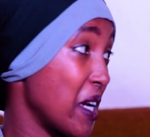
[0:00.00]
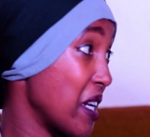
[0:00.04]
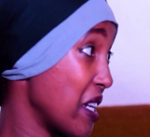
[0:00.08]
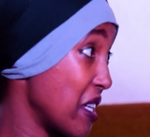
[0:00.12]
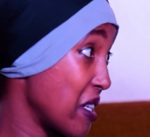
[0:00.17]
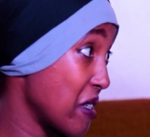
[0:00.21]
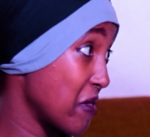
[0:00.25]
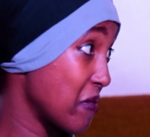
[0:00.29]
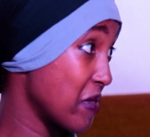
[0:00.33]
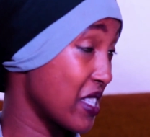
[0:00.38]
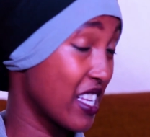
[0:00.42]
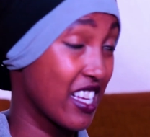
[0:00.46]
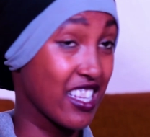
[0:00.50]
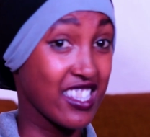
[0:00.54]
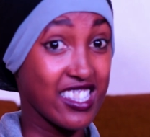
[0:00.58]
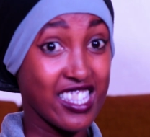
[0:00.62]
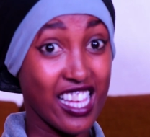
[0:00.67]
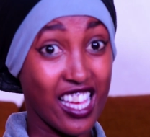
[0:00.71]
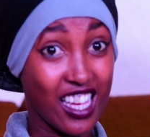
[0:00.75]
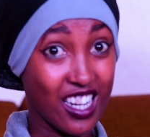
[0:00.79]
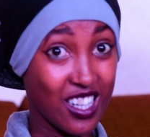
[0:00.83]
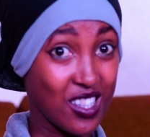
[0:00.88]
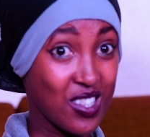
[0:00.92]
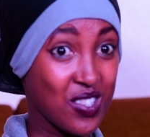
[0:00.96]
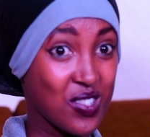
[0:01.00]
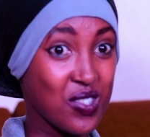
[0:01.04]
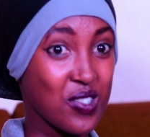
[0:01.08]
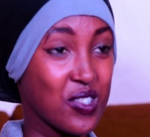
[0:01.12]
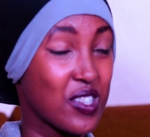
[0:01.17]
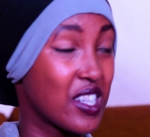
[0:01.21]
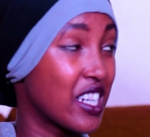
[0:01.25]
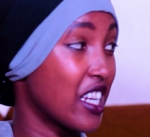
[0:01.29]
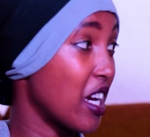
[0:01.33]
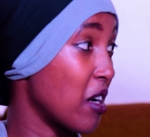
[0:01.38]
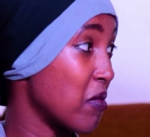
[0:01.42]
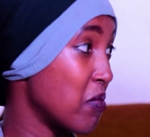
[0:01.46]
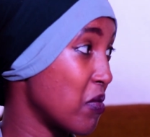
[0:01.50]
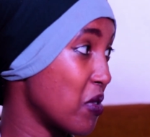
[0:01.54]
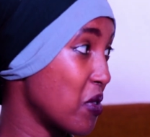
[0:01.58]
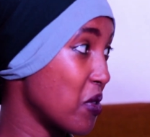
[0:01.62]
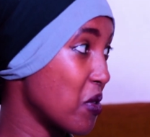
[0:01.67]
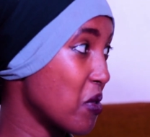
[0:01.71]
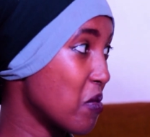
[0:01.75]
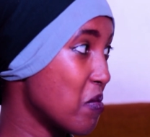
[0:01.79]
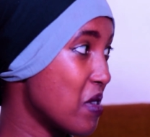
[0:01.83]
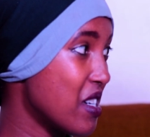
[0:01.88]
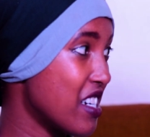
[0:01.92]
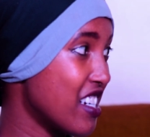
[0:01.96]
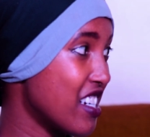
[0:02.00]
name's Sarah Sori Abdub.